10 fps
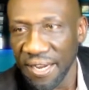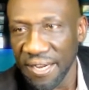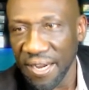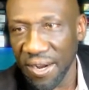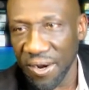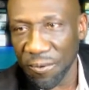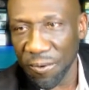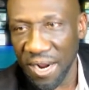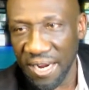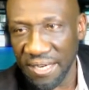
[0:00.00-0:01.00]
All
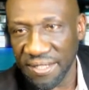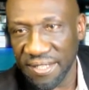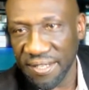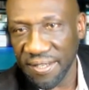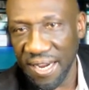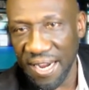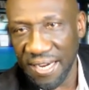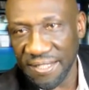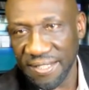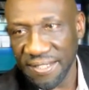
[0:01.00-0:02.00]
right,
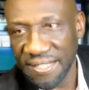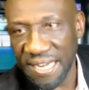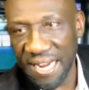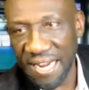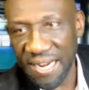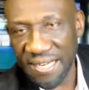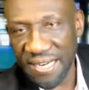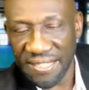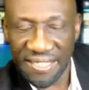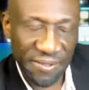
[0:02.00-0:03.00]
today,
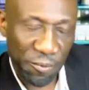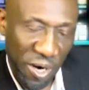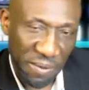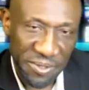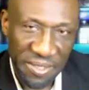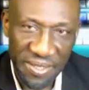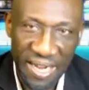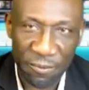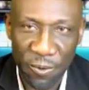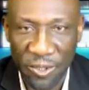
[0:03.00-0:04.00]
welcome to
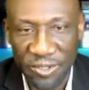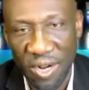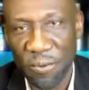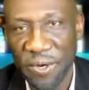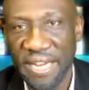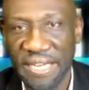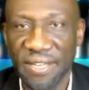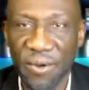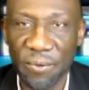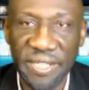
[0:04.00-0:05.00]
the Real Talk with
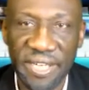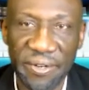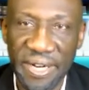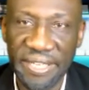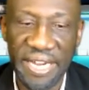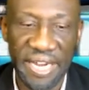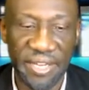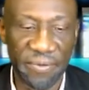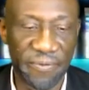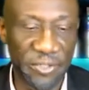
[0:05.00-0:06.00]
Kingsley Ogudere. Thank
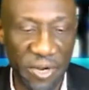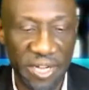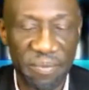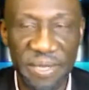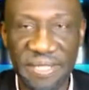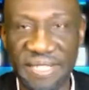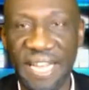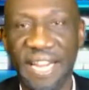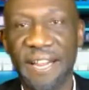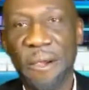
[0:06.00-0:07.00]
you for joining me
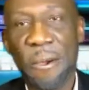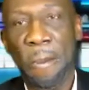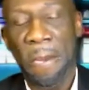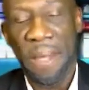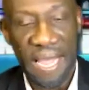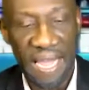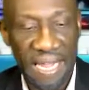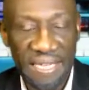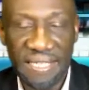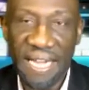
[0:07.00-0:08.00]
today.
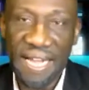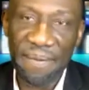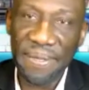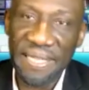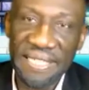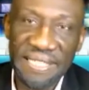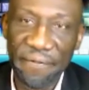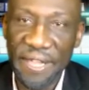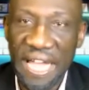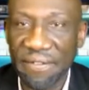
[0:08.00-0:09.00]
And please,
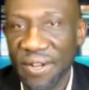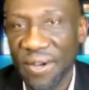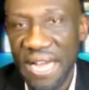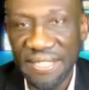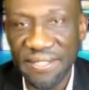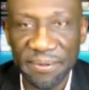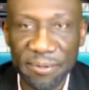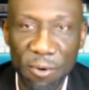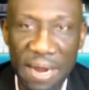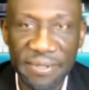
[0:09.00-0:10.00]
if you haven't
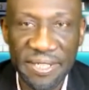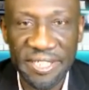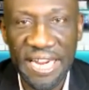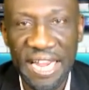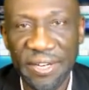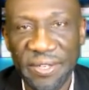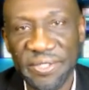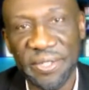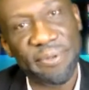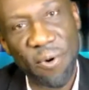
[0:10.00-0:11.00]
subscribed to the channel,
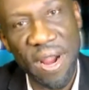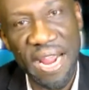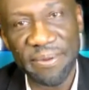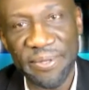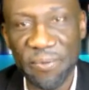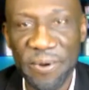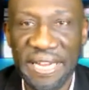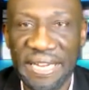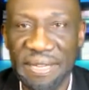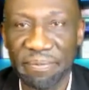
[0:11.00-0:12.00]
subscribe so we
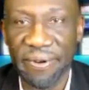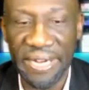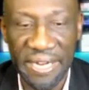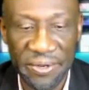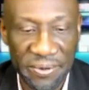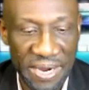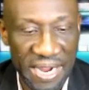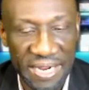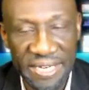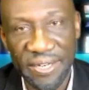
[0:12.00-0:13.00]
can keep bringing you,
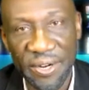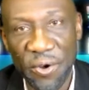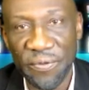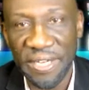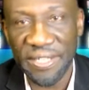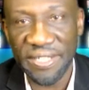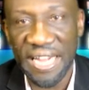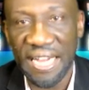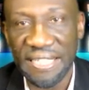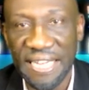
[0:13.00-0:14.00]
hopefully good
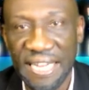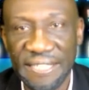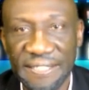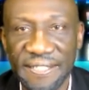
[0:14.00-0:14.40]
content.